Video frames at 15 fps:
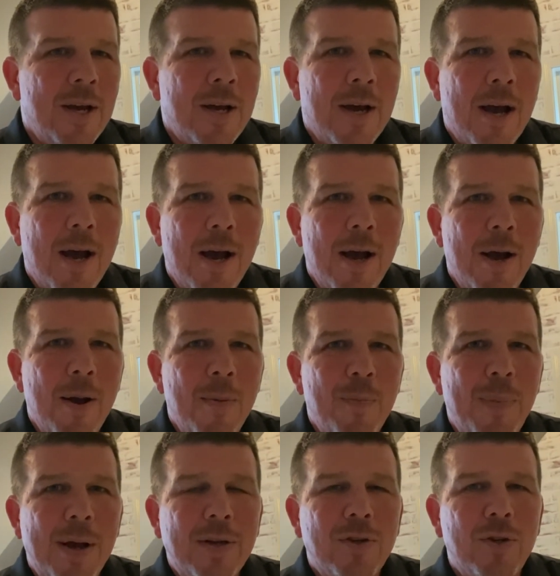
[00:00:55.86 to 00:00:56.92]

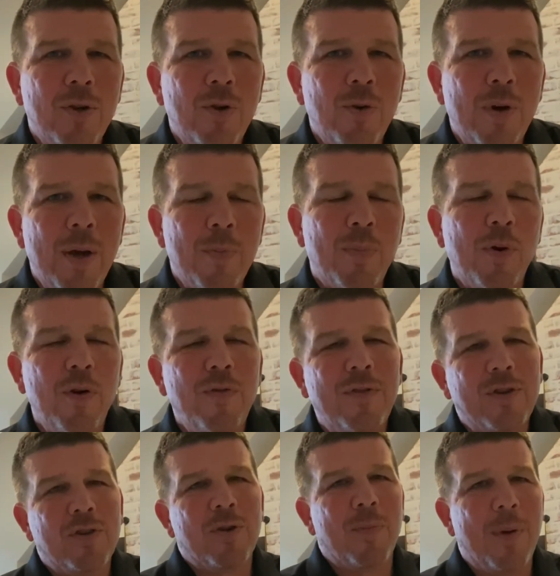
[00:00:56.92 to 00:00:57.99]
but to improve
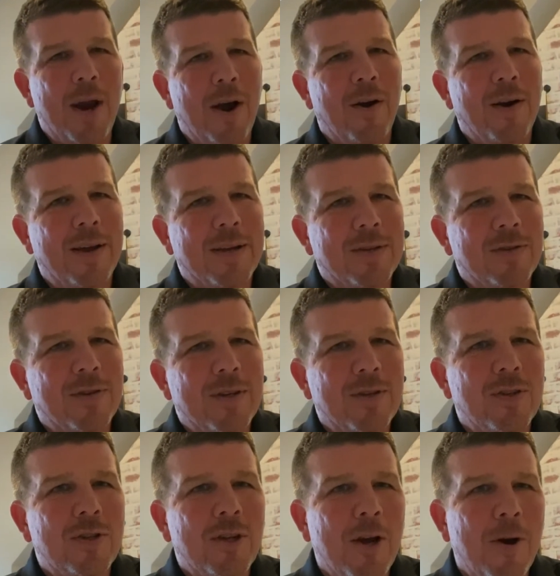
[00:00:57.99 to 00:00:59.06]
in some areas. And
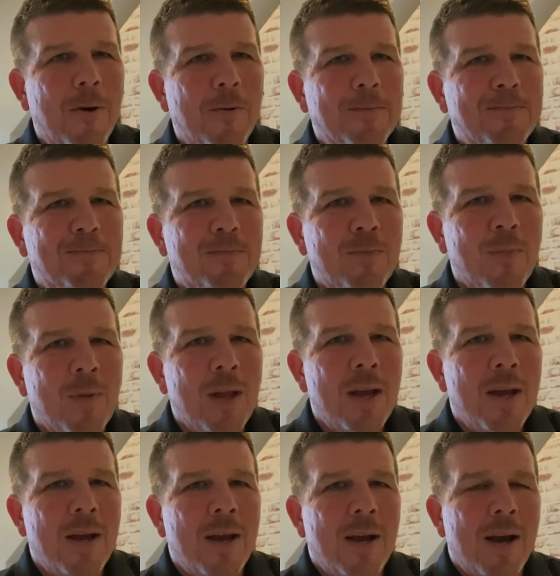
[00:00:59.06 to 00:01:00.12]
so,
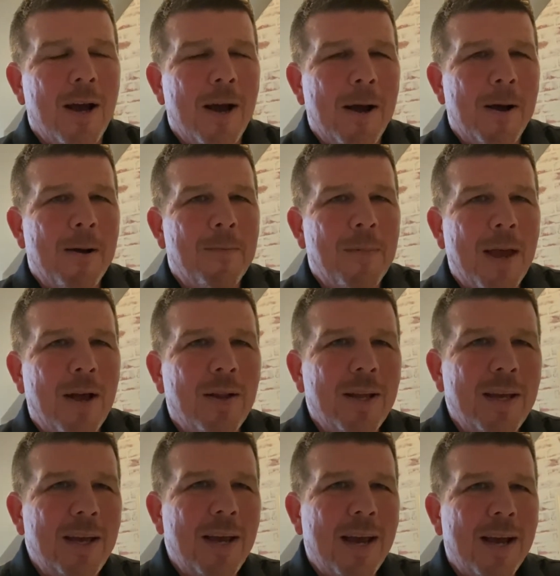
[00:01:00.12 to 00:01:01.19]
um,
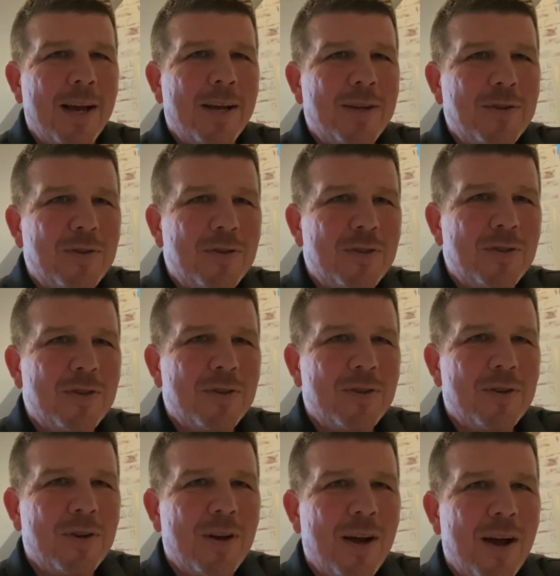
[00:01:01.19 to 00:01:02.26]
Ellie has,
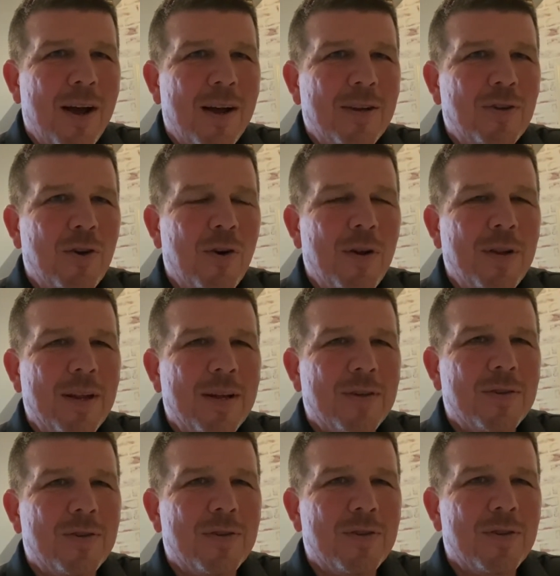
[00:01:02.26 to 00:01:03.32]
uh, during
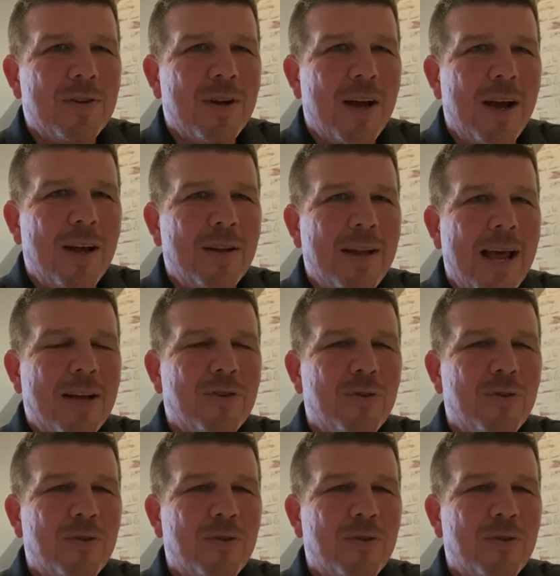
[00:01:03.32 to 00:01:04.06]
this uh, last